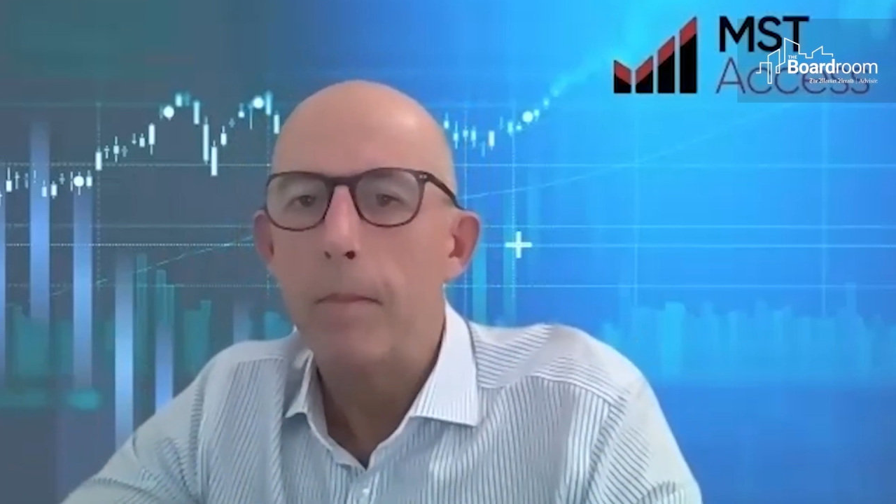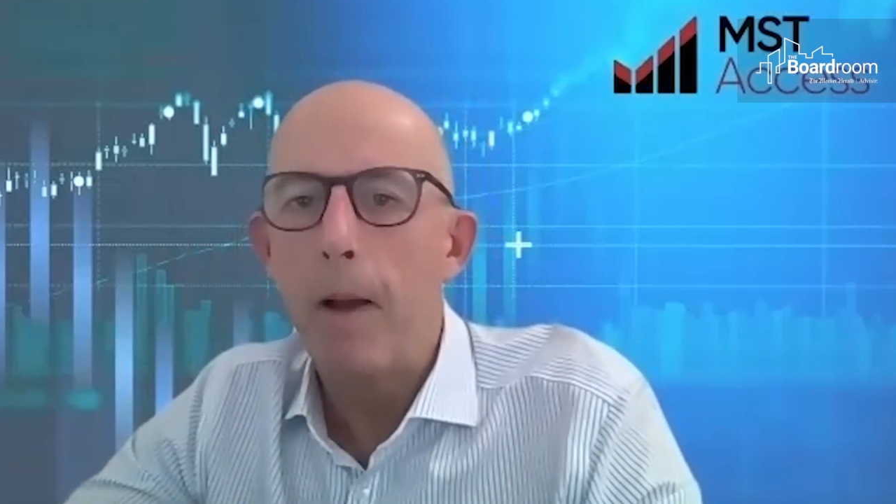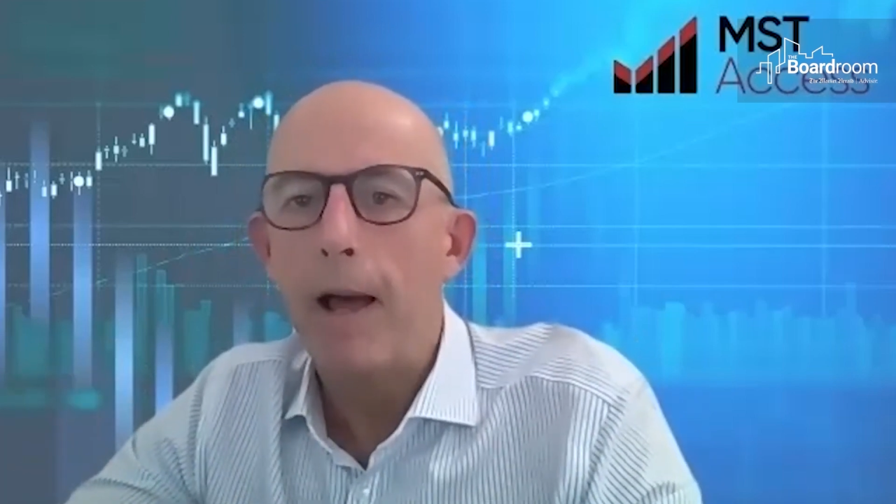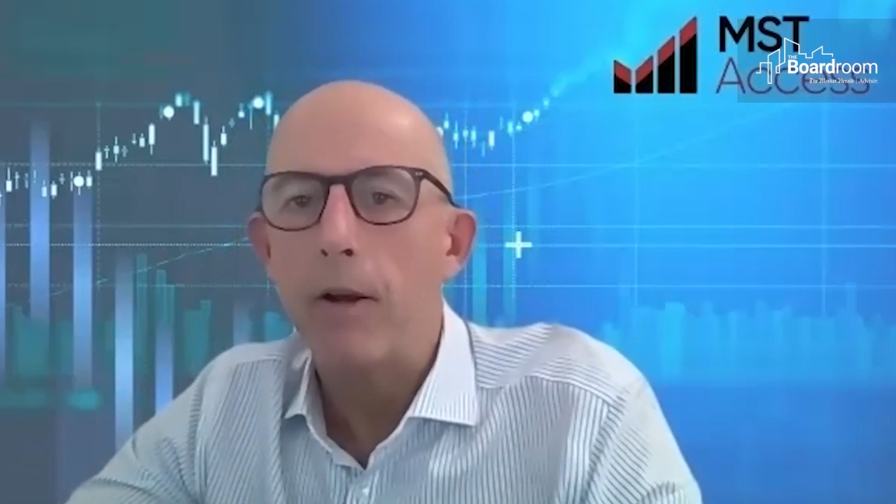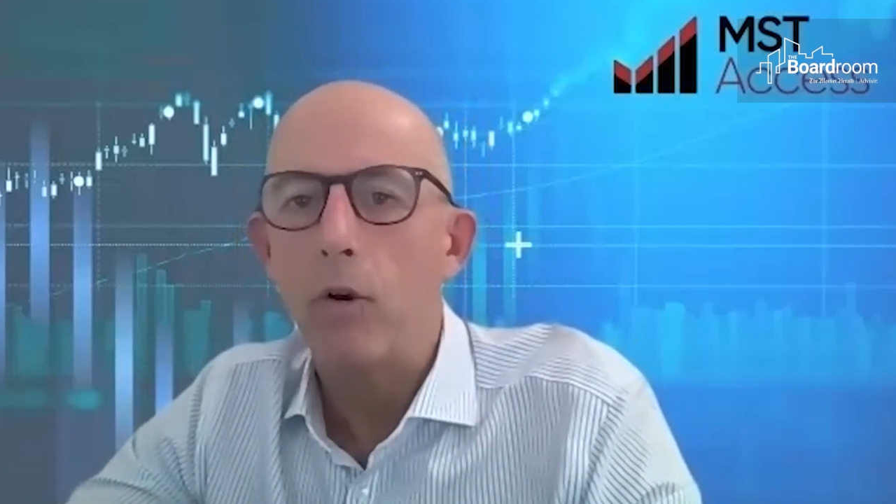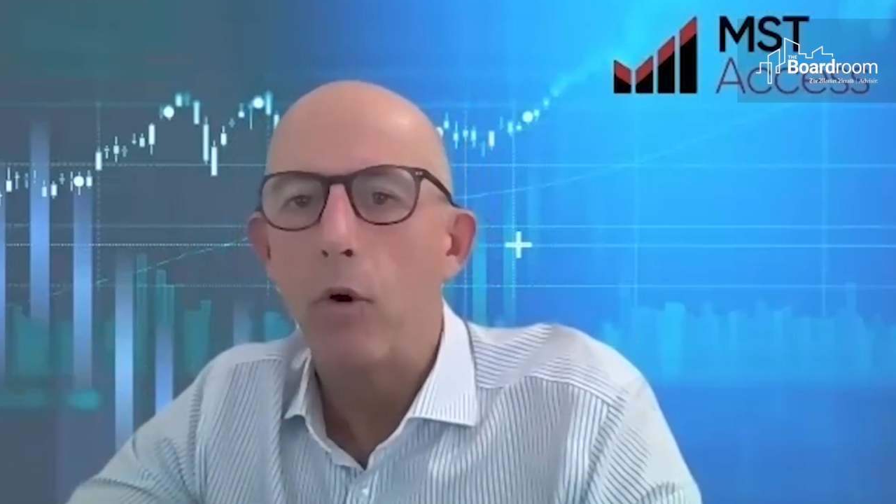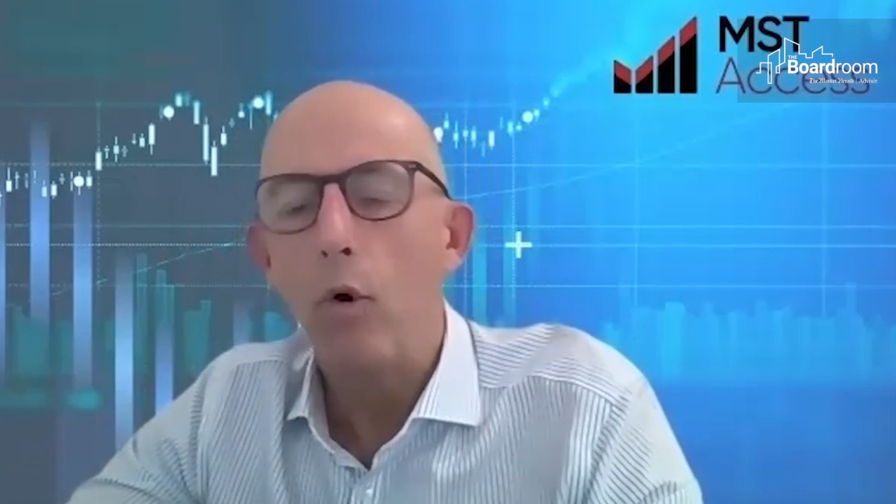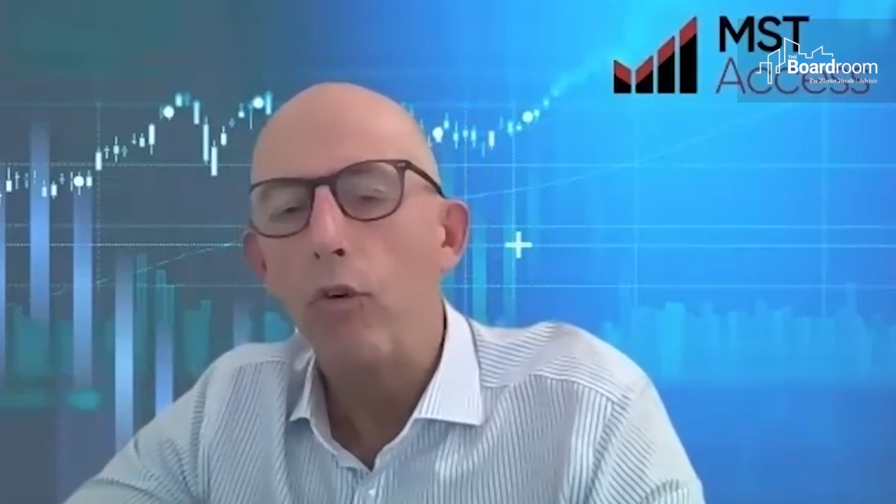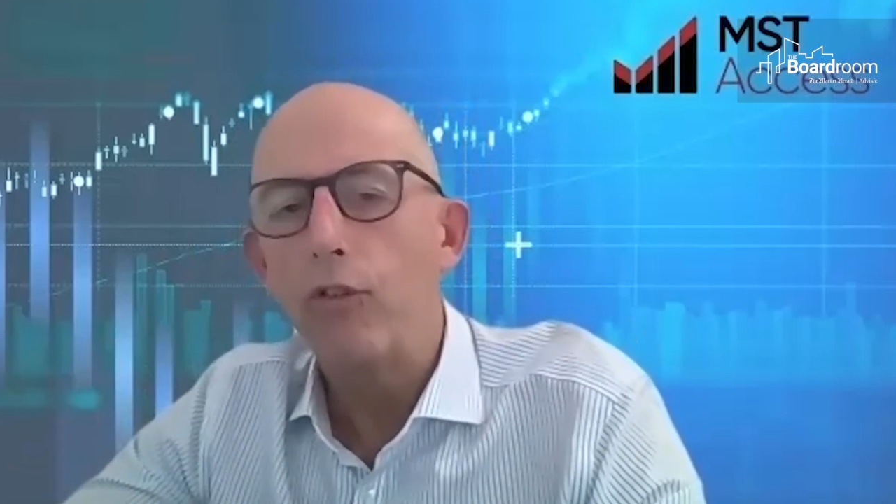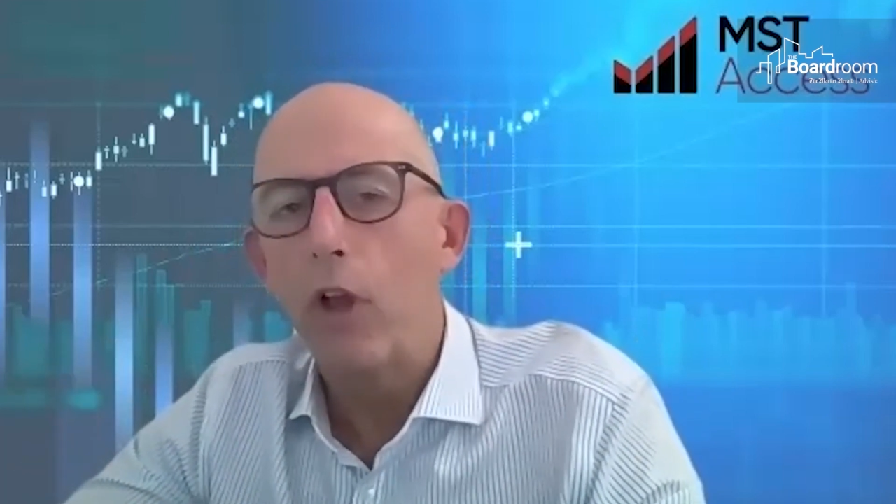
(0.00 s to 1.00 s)
but
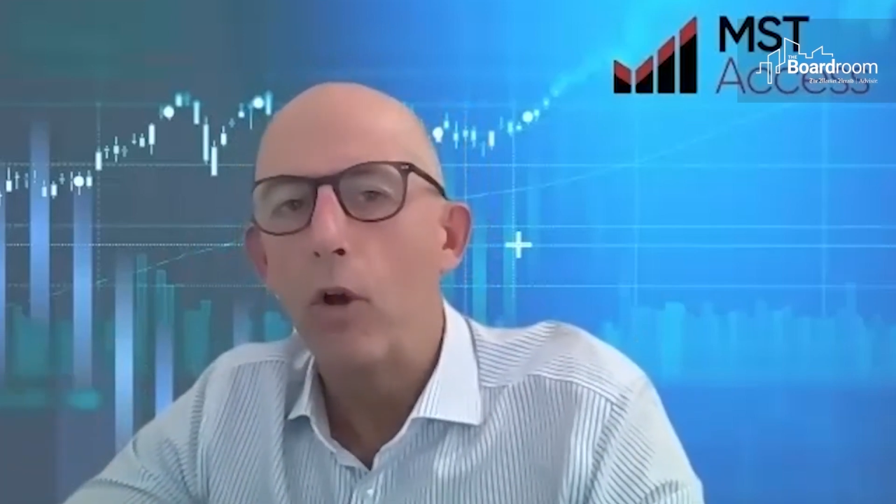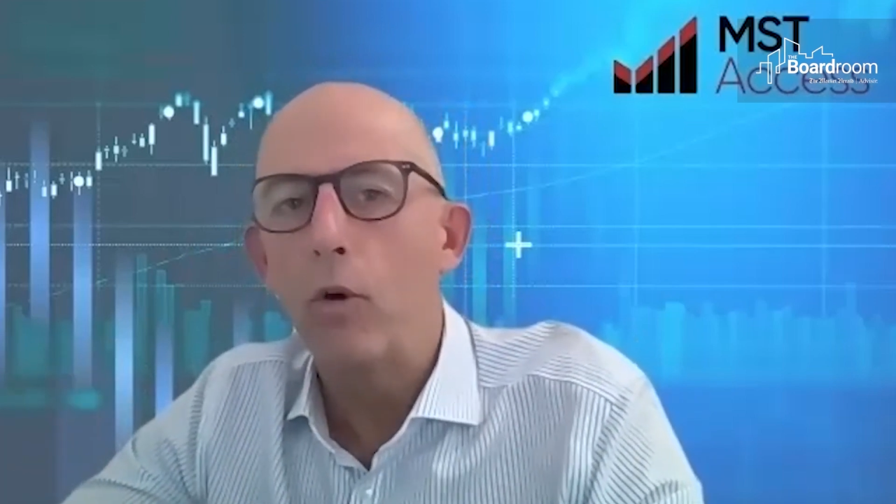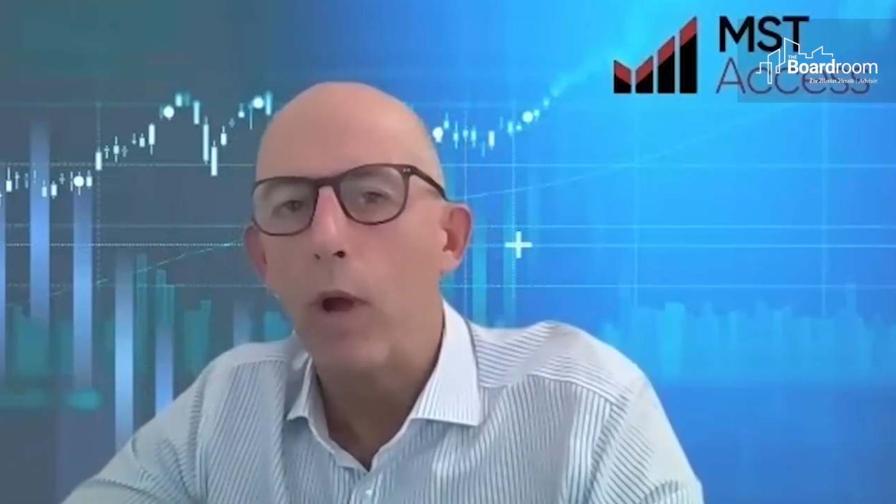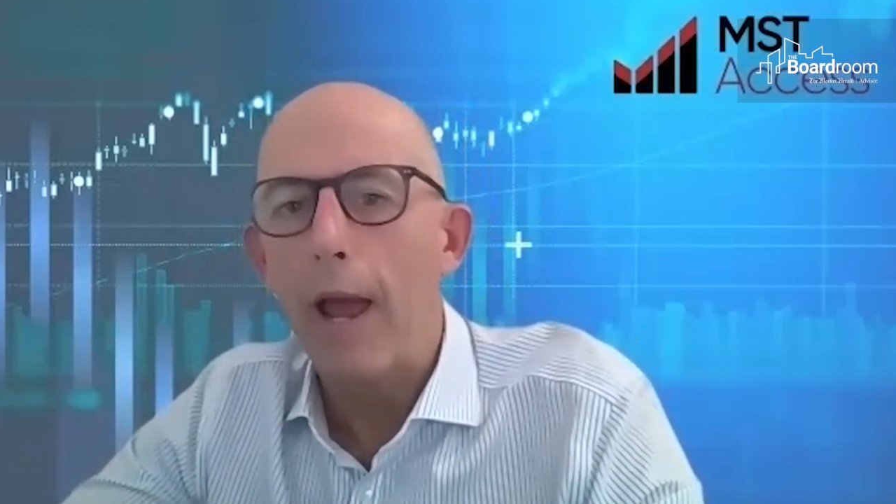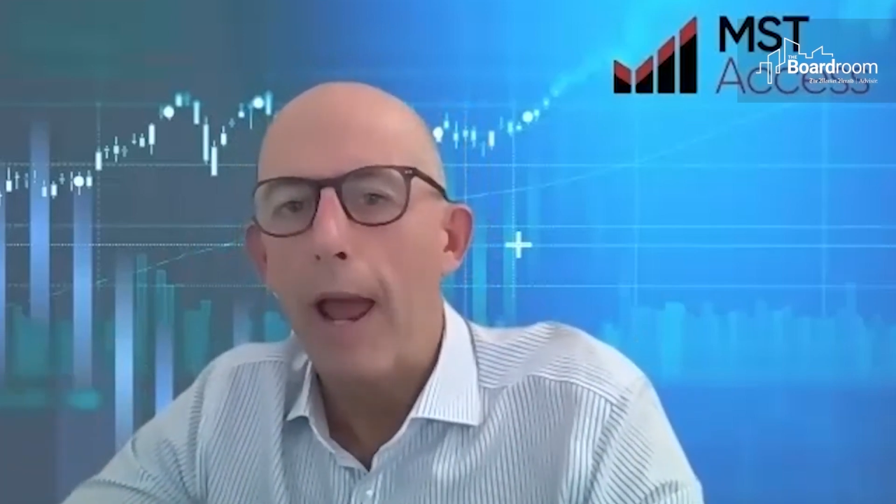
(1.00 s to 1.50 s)
also